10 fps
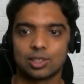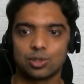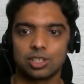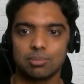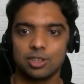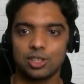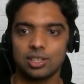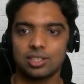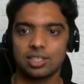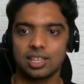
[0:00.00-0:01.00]
So Jimmy
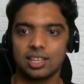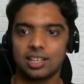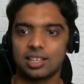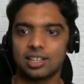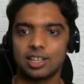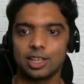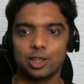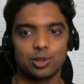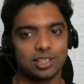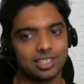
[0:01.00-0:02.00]
says, seeing and earning
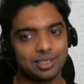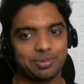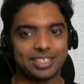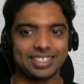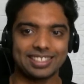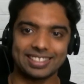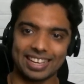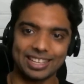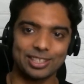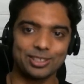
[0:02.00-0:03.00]
you 100%.
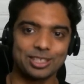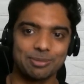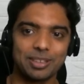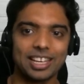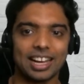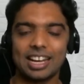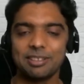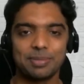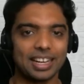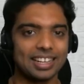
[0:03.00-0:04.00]
Thank you, Jimmy.
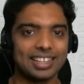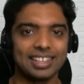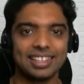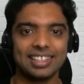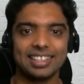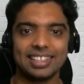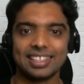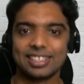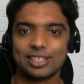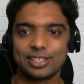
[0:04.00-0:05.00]
Hi Bala,
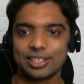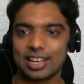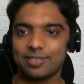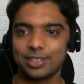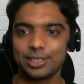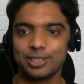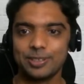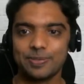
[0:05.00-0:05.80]
good to have you.